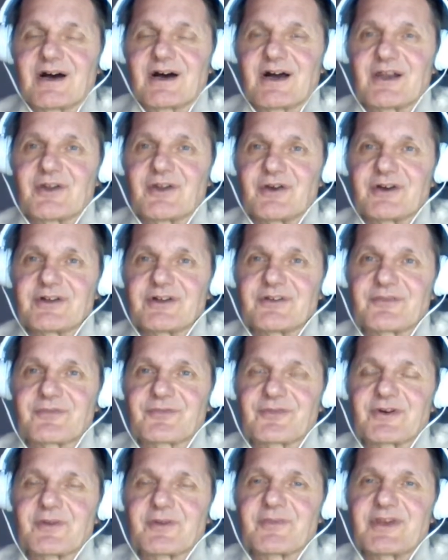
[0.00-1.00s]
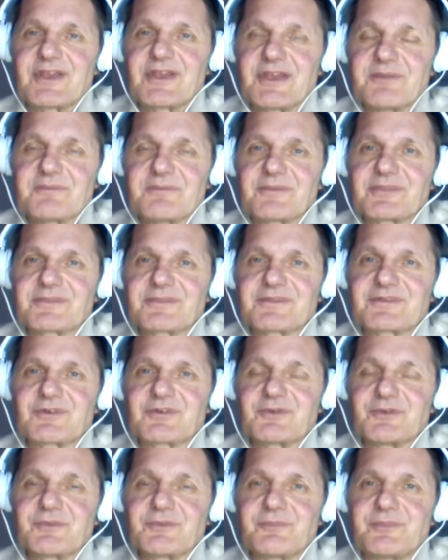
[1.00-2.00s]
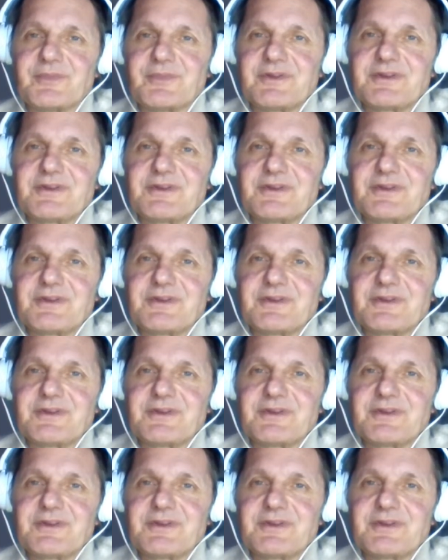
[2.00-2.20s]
I learned from him to